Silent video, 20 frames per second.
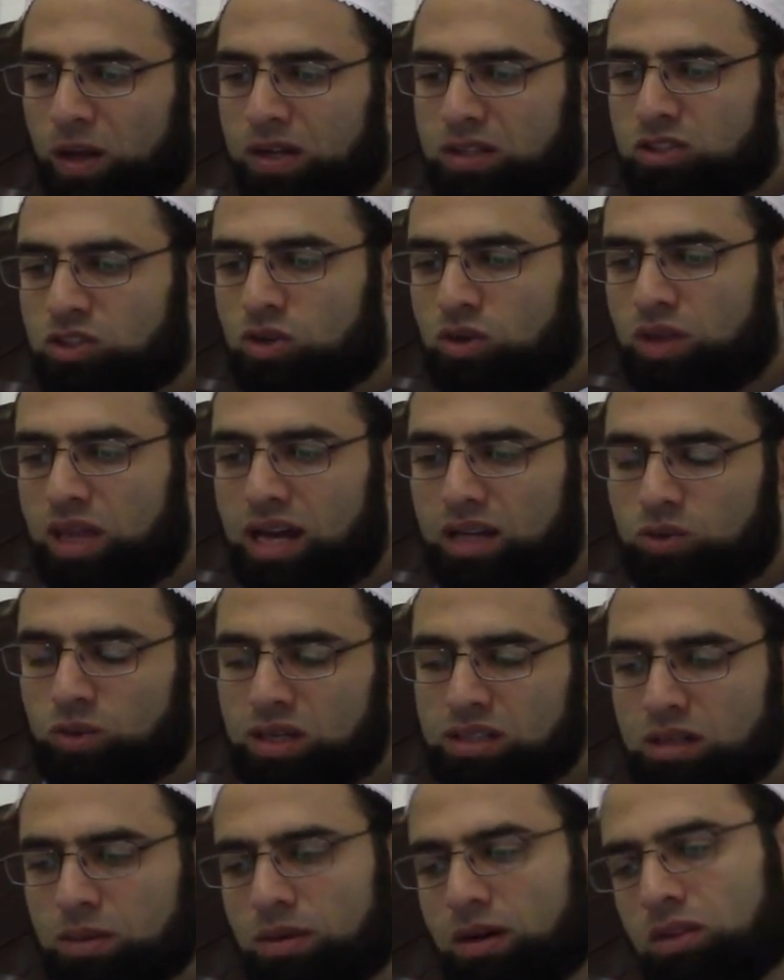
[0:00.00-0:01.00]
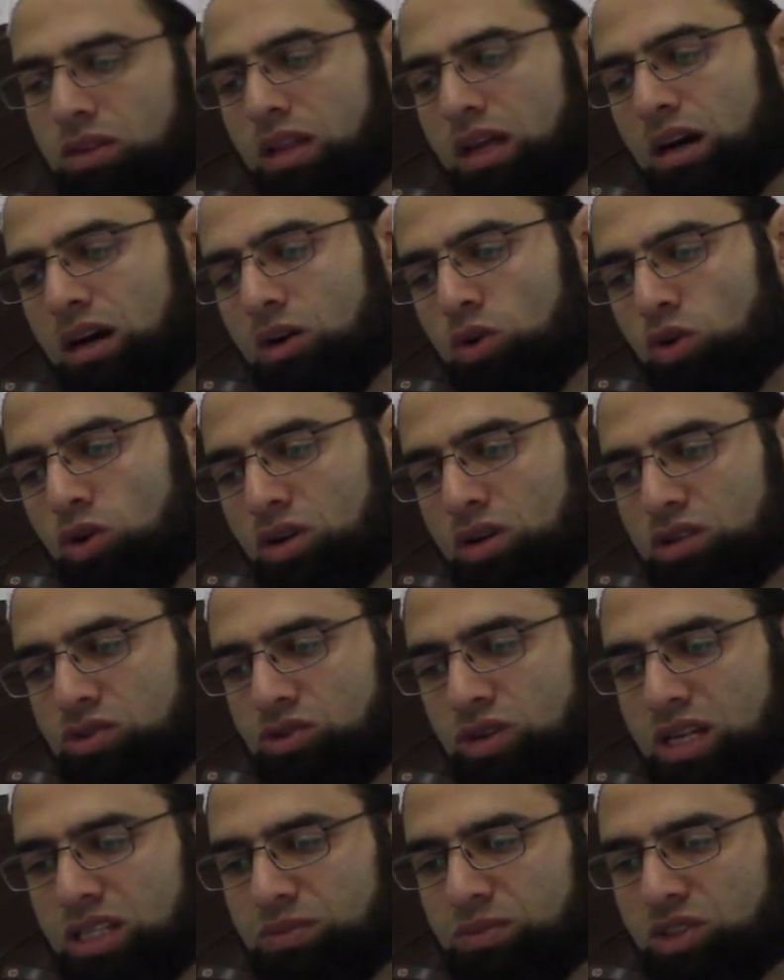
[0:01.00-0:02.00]
So that was about the oral
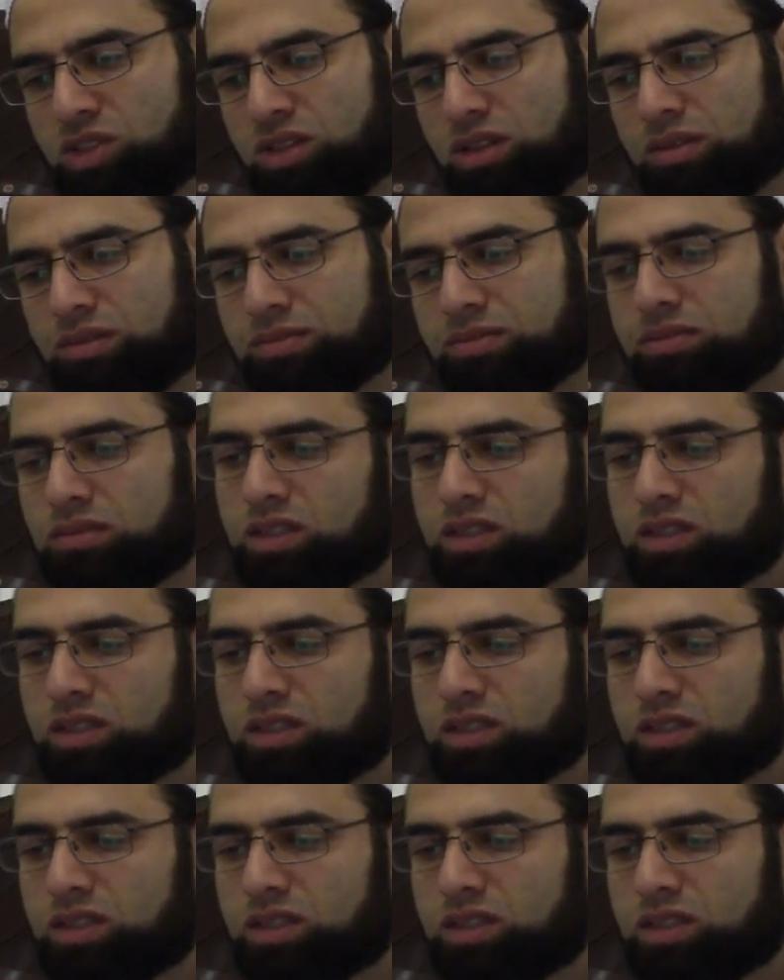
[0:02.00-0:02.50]
transmission.